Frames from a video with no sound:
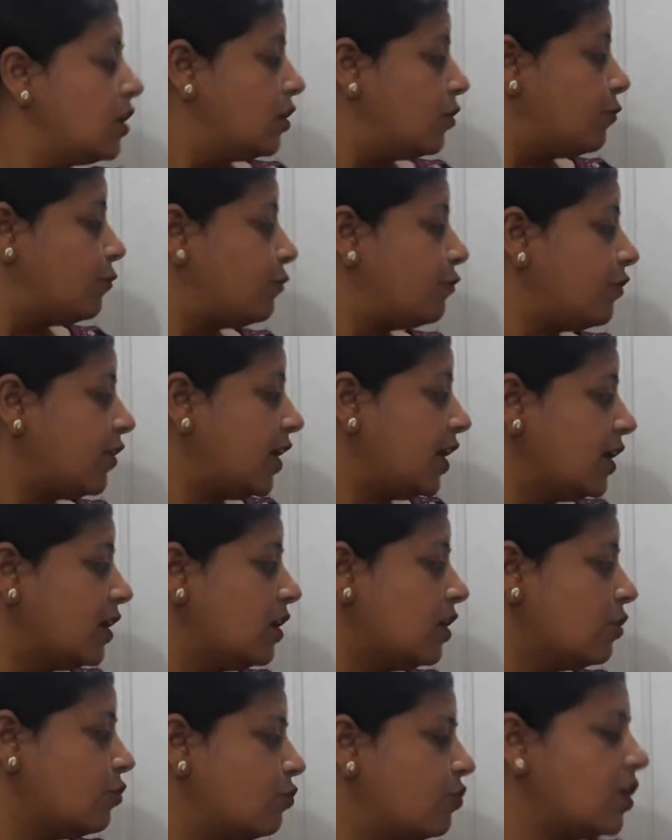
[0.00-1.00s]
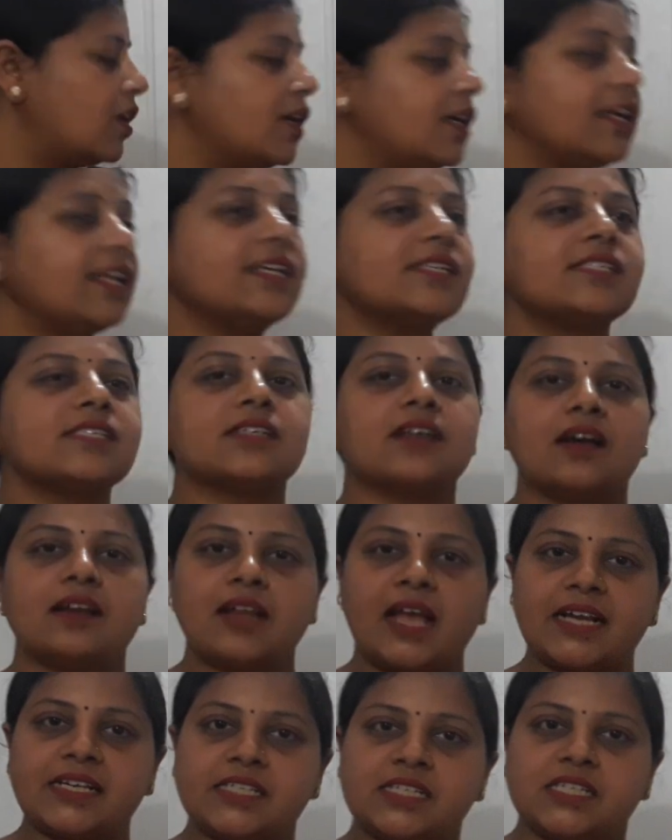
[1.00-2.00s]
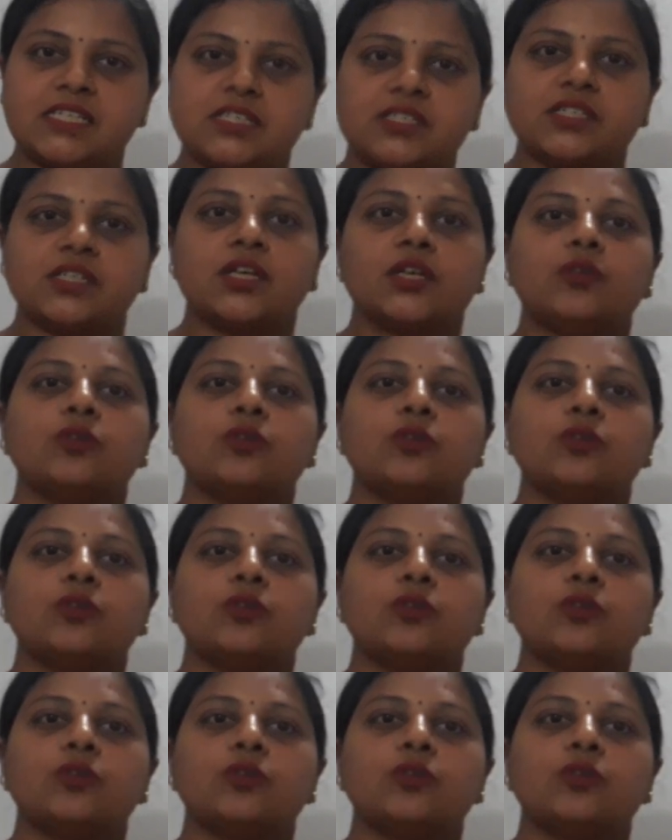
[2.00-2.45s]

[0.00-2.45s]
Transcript: Fair word is connected